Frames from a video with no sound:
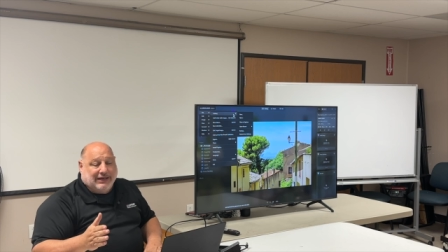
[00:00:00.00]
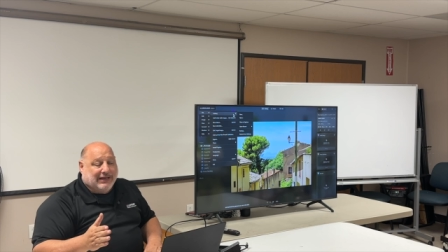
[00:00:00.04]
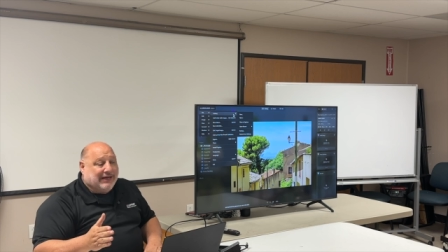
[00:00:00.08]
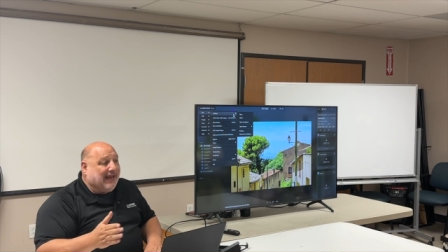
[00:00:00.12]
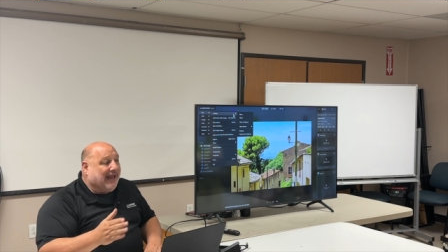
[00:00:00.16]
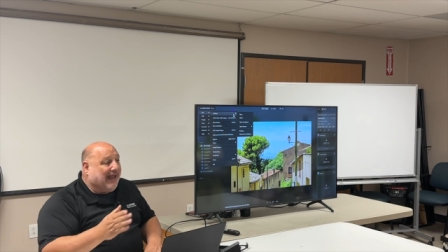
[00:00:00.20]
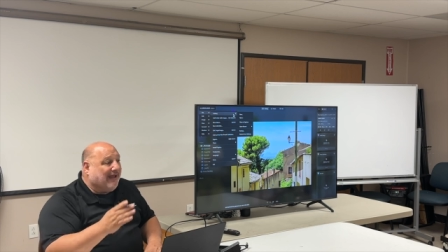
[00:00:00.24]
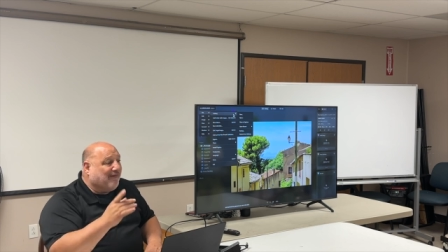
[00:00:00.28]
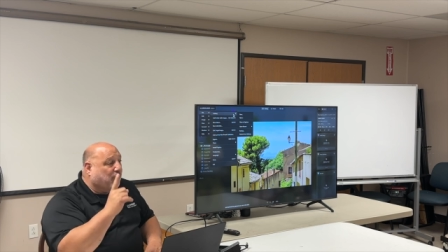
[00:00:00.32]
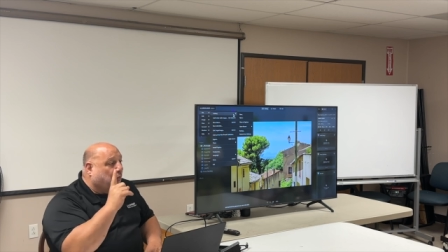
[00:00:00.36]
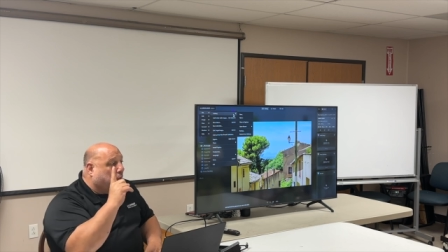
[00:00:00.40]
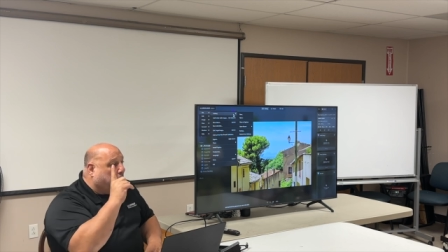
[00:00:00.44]

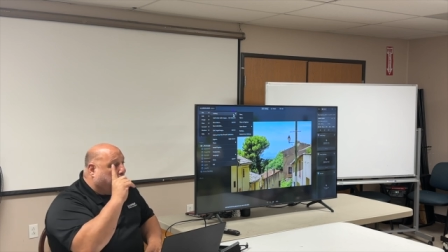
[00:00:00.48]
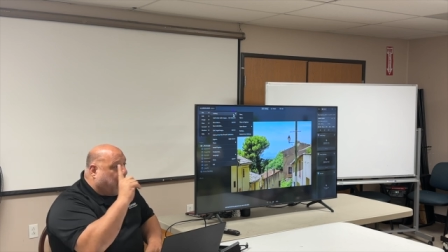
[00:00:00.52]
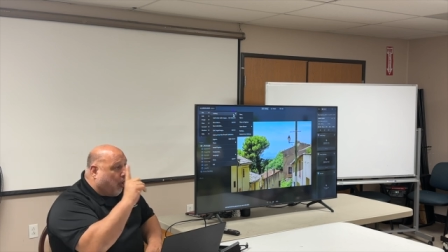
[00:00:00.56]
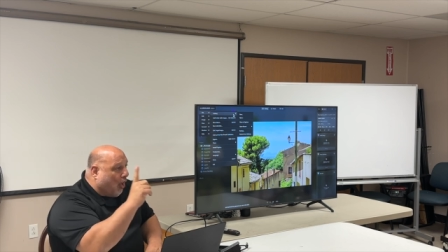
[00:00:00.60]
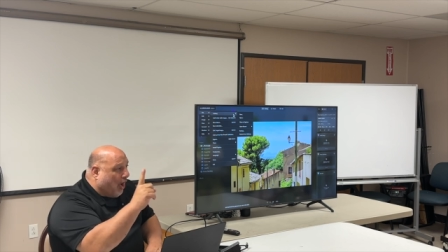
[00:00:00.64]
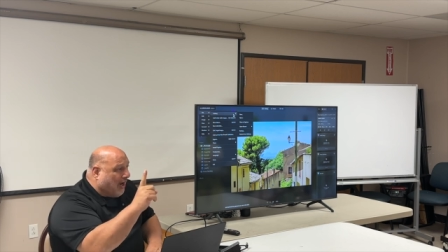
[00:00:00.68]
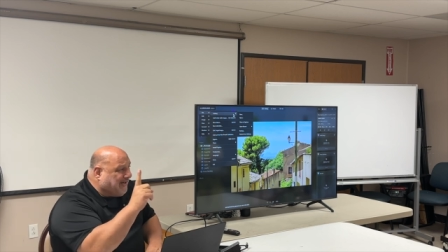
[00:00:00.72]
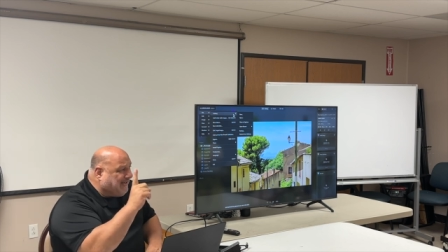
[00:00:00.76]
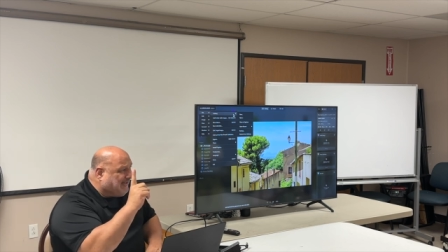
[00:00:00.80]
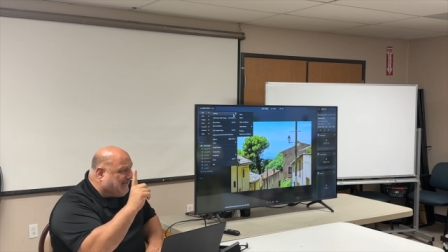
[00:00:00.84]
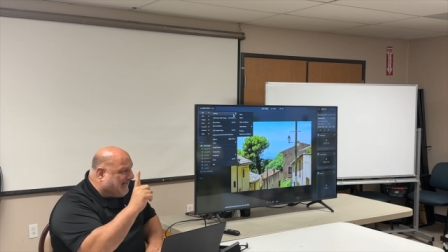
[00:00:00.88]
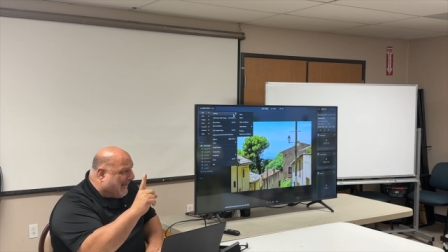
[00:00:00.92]
Have
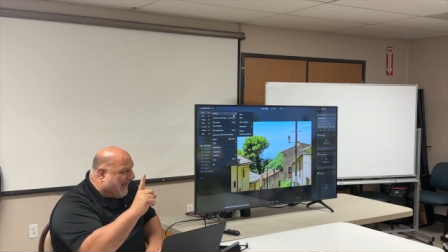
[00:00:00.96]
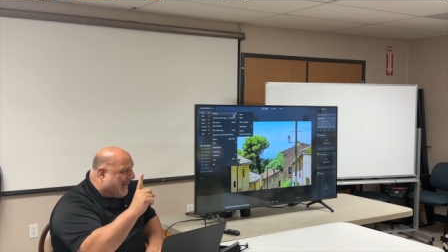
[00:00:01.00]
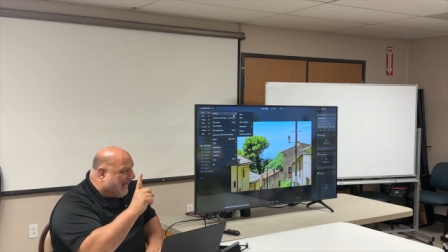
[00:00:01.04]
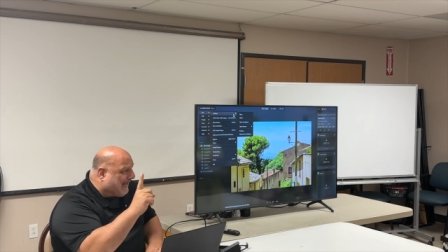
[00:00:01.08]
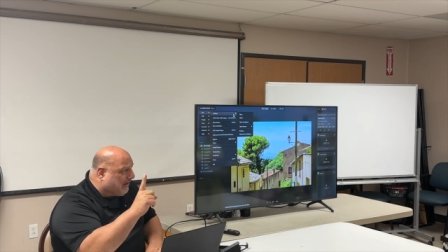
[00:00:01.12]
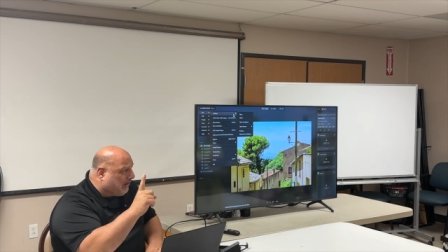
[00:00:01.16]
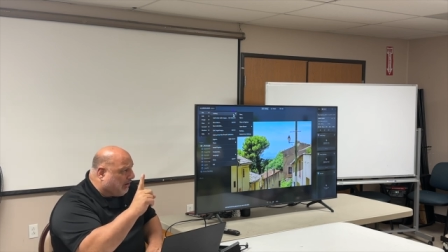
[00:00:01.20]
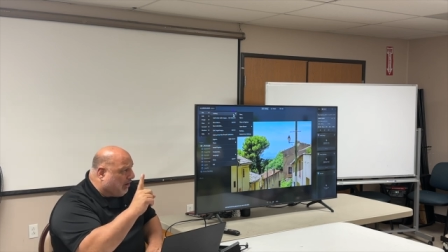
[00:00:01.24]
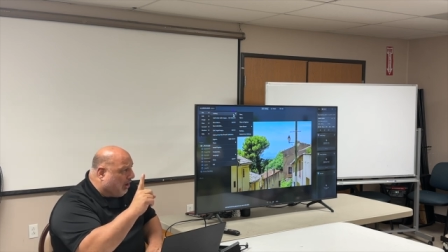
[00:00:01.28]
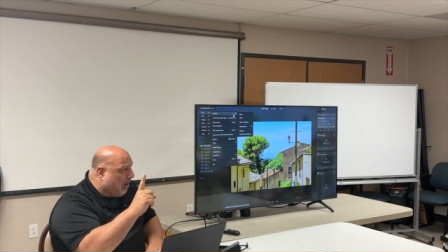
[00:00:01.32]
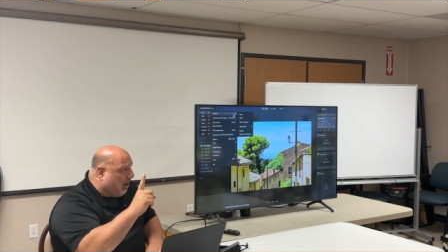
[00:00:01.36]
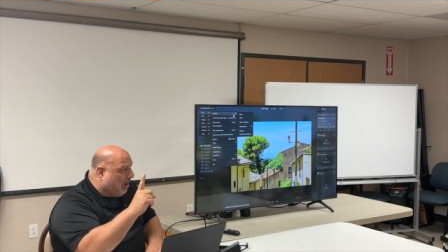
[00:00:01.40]
one
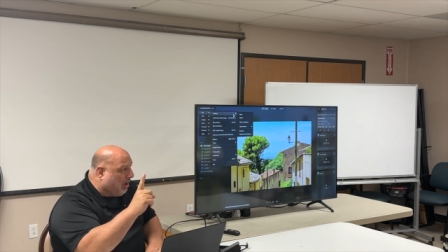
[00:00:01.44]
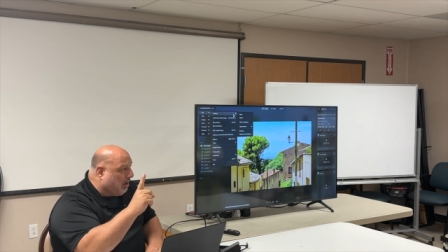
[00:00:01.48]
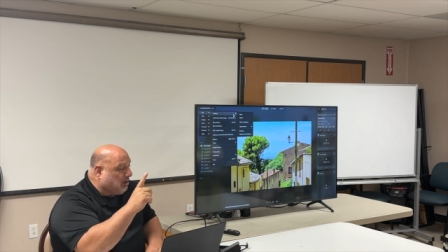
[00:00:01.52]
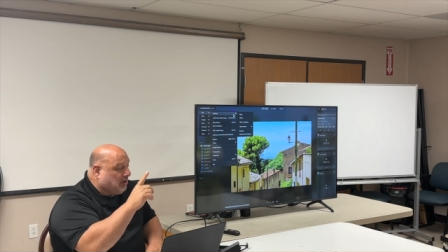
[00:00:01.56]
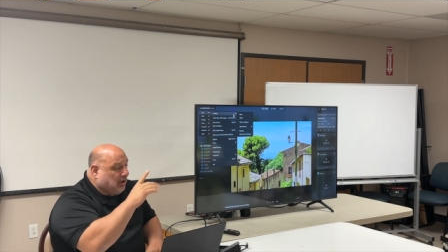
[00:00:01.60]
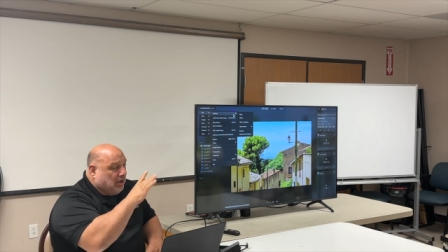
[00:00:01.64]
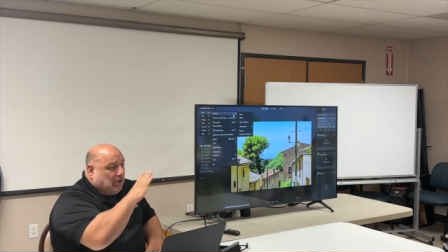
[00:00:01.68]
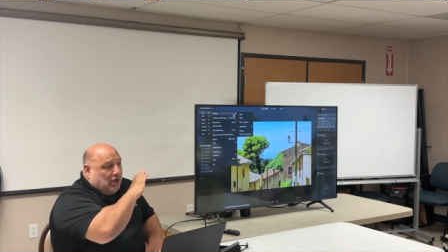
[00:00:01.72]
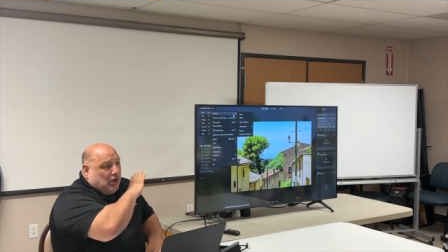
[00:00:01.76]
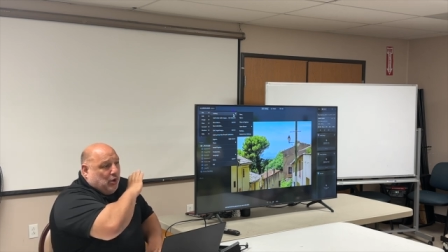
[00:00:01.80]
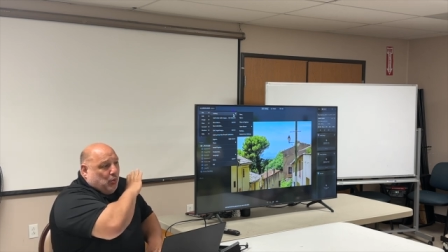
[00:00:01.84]
catalog